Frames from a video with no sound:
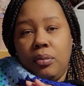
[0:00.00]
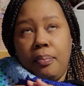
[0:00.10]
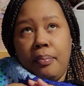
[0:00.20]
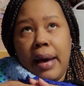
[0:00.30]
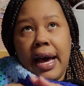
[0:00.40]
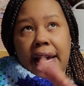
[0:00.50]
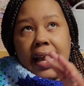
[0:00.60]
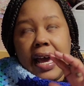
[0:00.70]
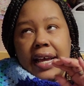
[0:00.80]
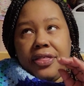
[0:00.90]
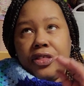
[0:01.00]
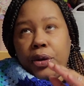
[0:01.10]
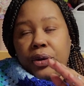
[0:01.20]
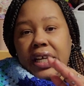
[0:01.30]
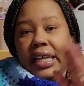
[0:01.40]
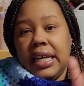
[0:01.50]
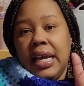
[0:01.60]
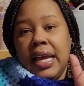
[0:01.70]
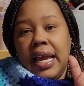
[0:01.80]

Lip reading: I had 30